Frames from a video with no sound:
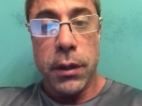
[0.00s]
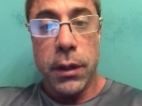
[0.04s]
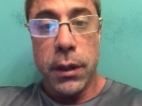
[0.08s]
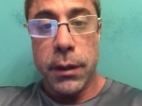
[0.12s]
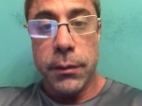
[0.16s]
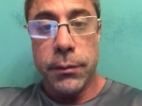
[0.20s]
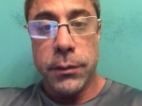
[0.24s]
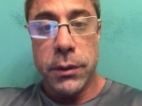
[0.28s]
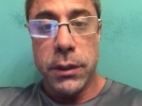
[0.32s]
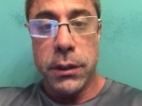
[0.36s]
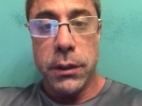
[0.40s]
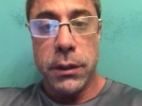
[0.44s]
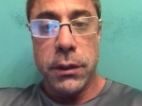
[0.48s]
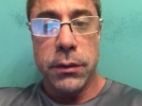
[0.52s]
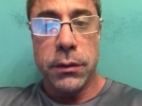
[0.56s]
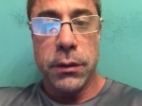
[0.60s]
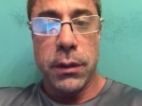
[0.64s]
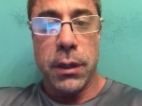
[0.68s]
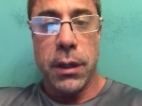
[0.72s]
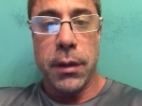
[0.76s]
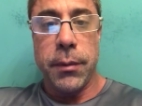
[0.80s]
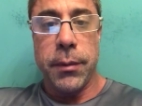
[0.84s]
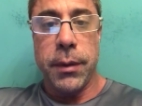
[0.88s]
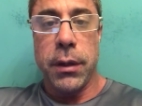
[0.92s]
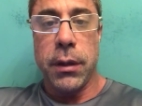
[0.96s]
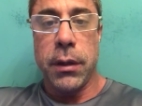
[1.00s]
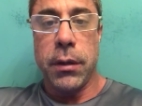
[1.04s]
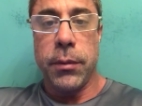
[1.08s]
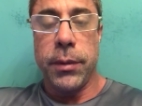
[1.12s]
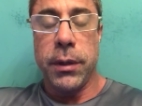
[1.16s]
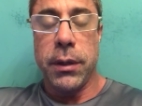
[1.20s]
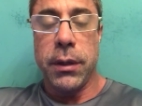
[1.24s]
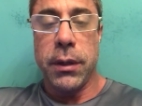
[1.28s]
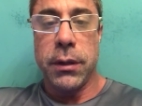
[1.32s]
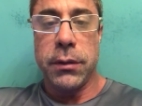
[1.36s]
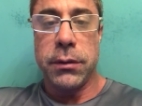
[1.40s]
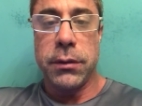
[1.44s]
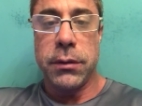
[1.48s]
mg's and ml
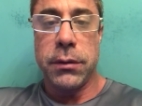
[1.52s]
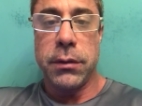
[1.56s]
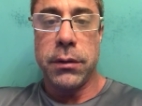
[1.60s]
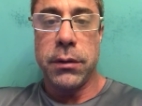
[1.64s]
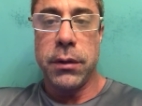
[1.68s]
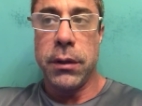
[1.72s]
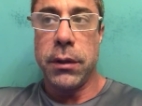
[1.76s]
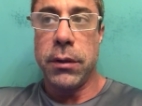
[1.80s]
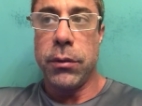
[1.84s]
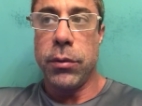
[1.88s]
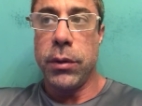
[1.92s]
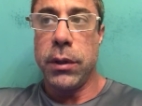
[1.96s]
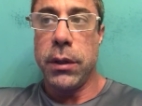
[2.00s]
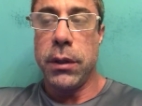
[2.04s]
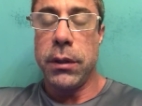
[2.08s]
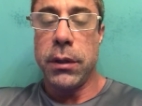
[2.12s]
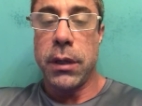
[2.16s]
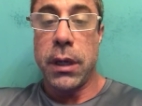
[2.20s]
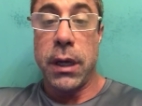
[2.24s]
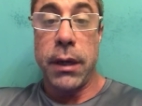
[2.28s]
because it's liquid.